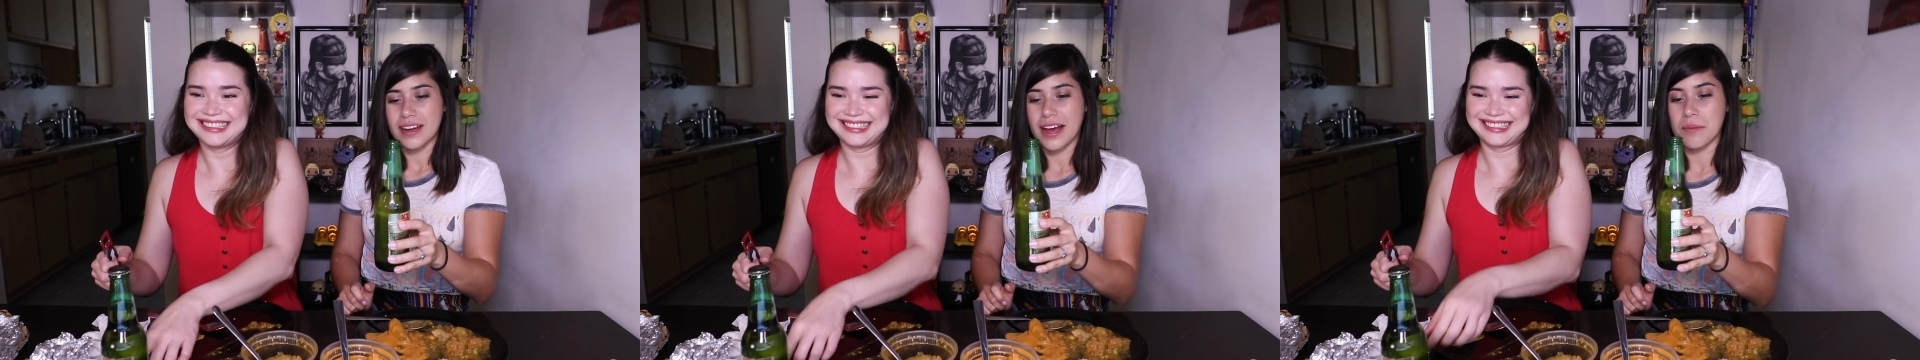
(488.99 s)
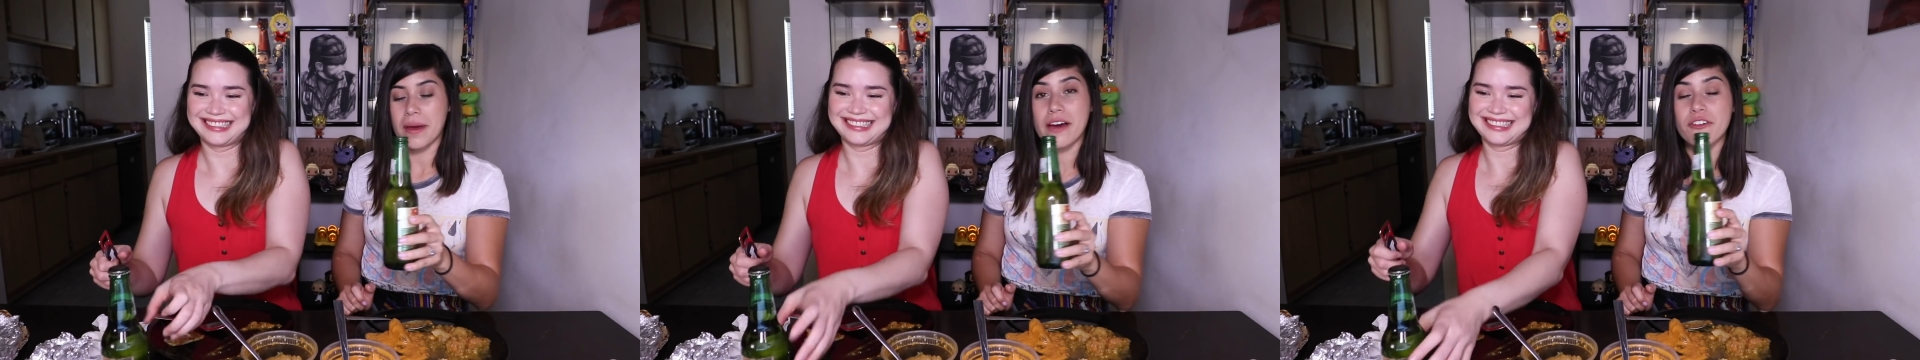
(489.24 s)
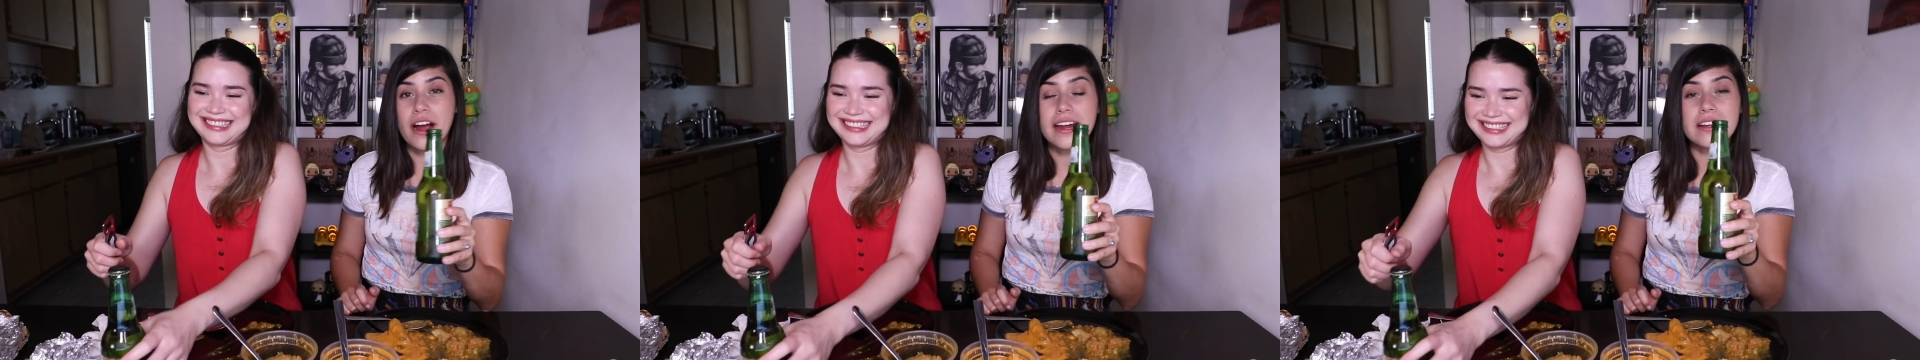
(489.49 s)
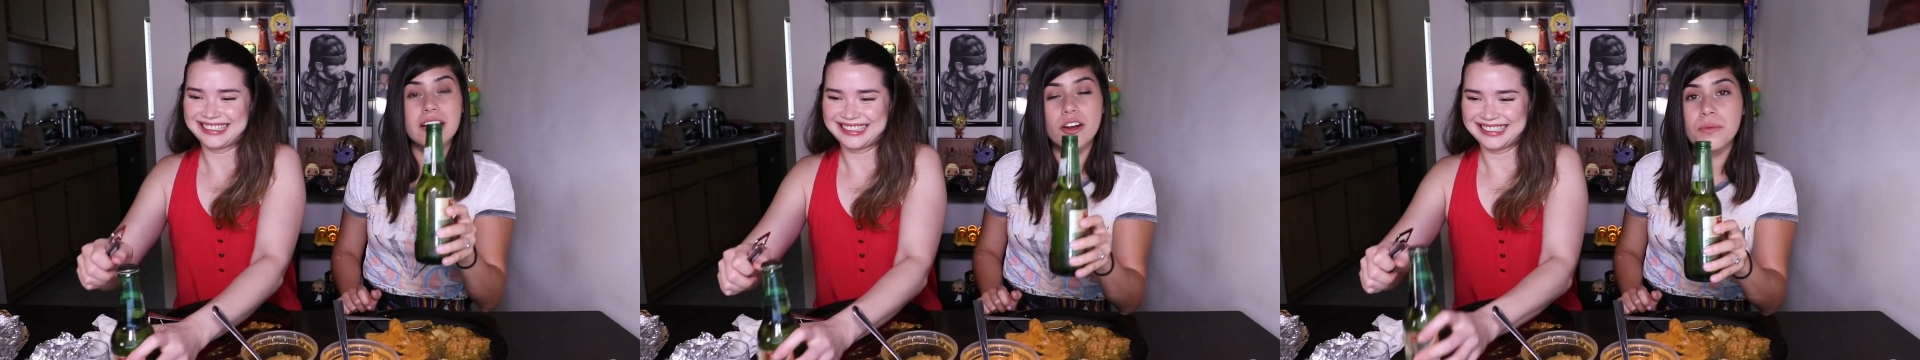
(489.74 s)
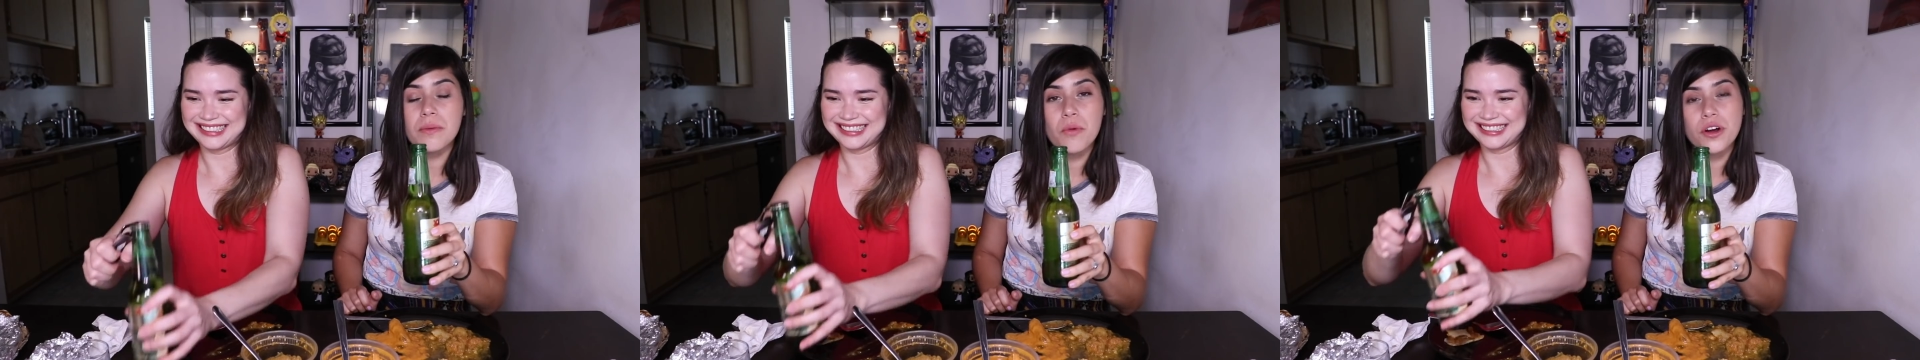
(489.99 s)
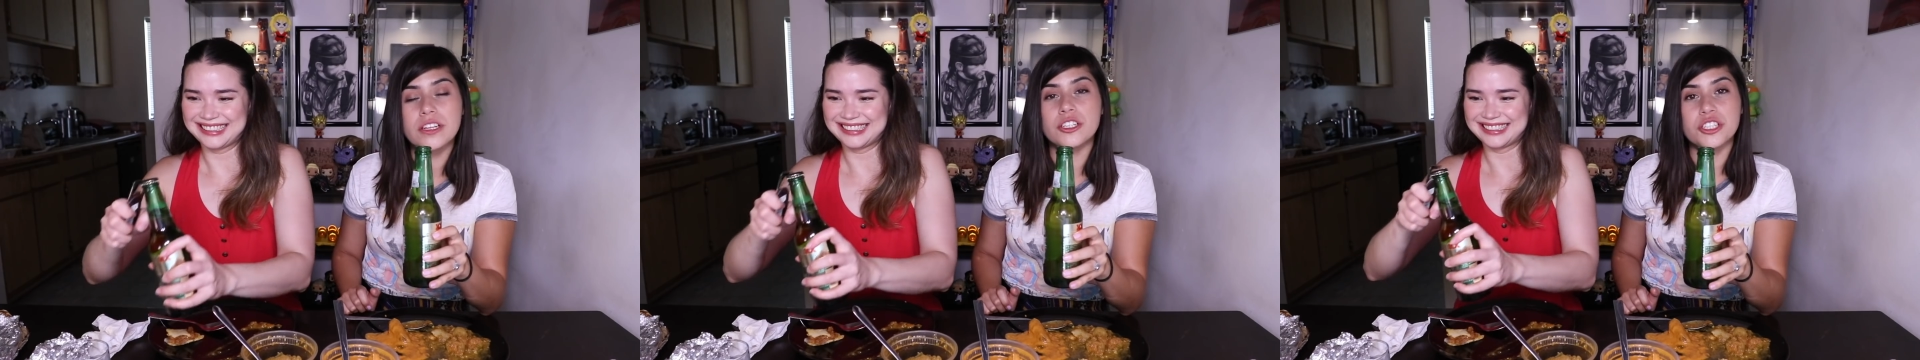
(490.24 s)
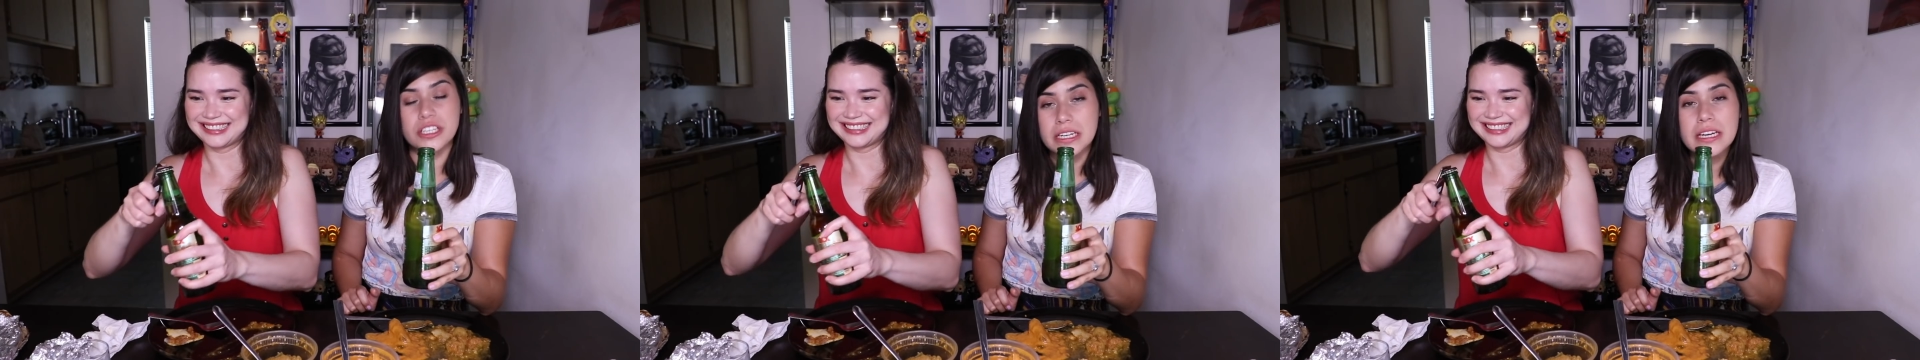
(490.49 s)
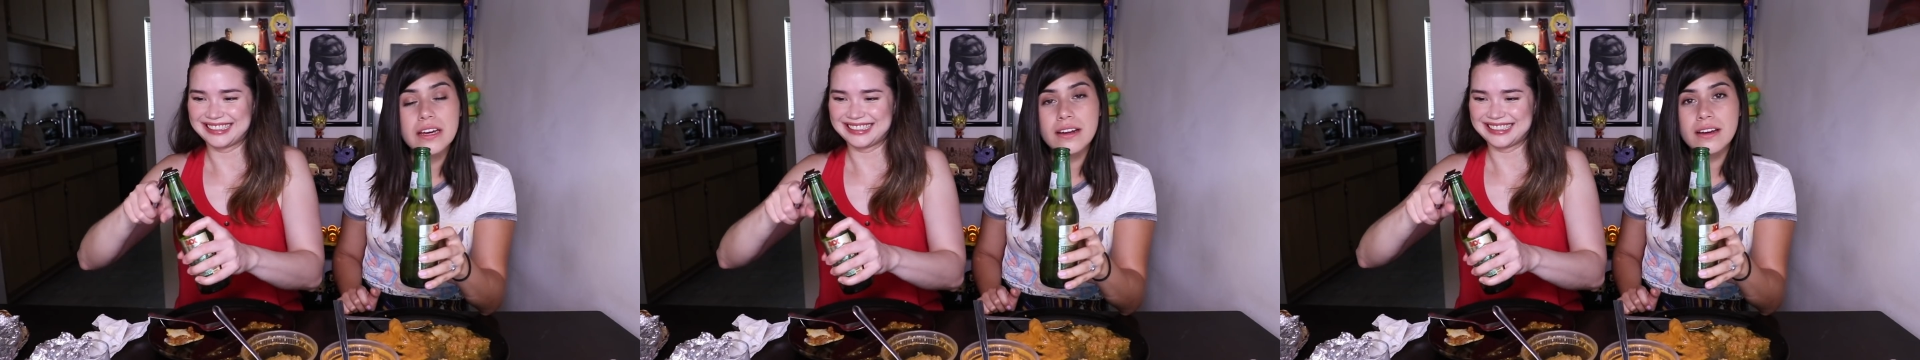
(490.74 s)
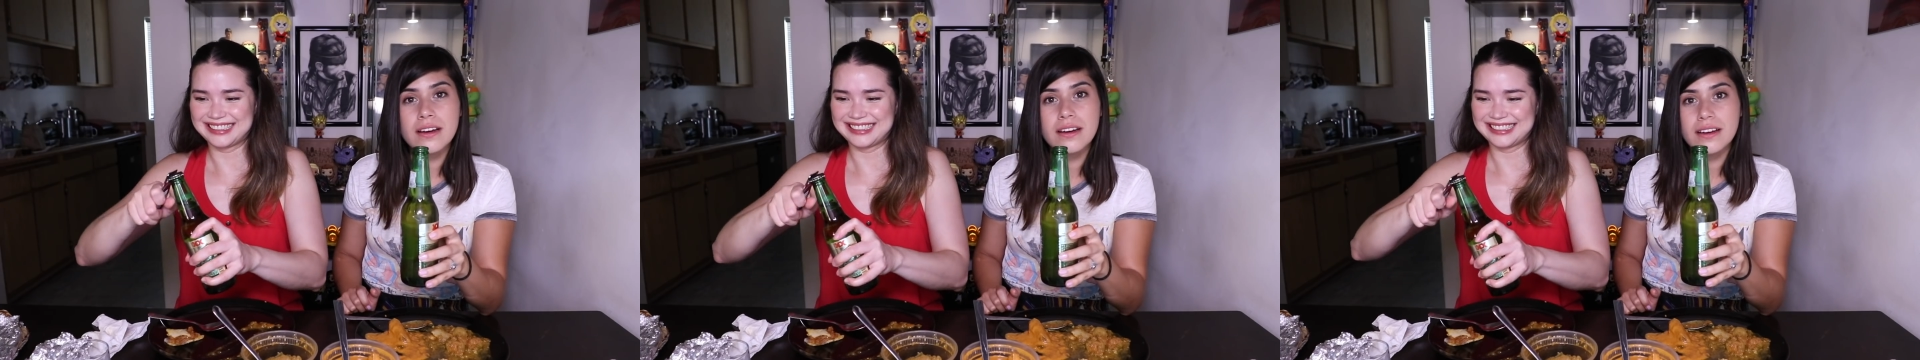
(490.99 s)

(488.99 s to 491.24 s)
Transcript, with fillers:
Speaker 1: I may have cried a little bit more than she did.